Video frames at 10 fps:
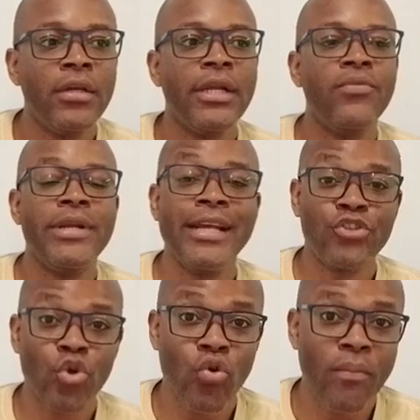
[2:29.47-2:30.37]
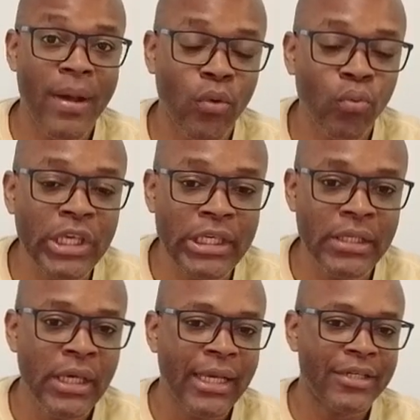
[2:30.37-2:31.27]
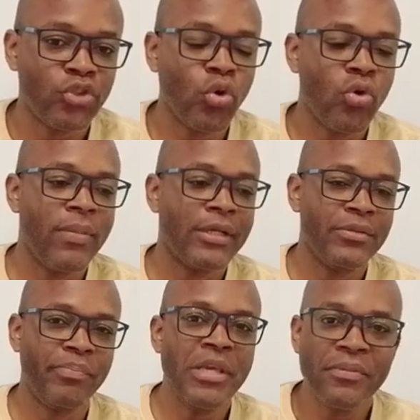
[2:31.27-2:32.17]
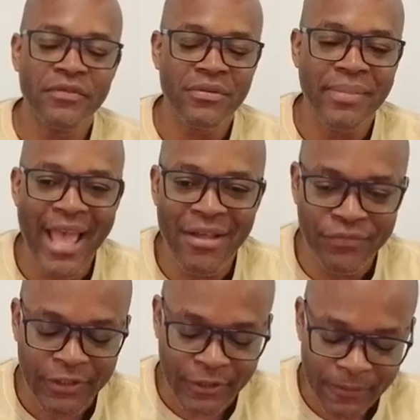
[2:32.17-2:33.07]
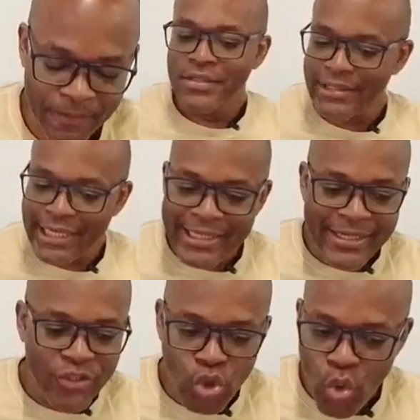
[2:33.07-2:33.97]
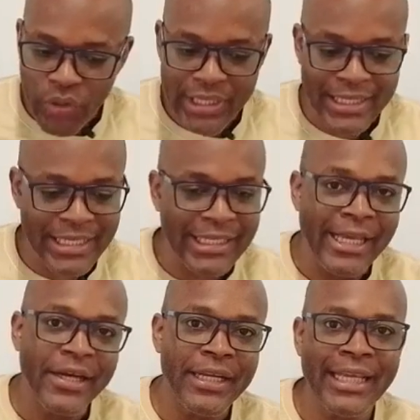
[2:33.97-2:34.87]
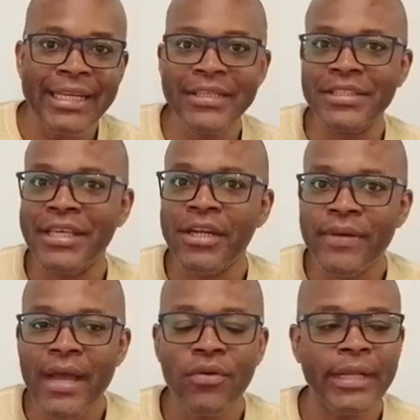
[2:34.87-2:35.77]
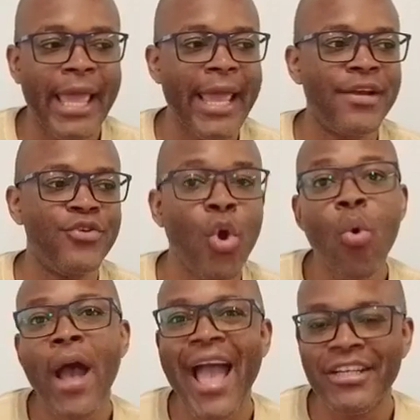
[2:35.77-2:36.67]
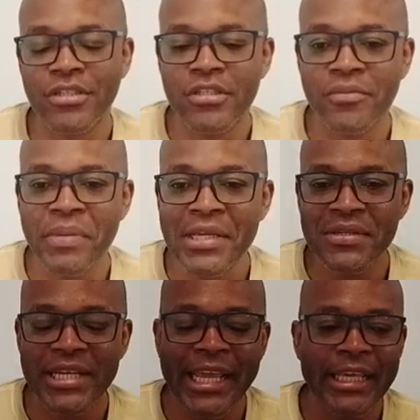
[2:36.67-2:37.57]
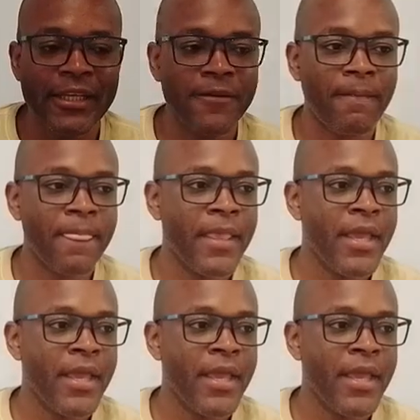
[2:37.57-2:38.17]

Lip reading: Now, when I talk about we, I talk about the people from Africa sitting and talking year in, year out, and no actions being taken.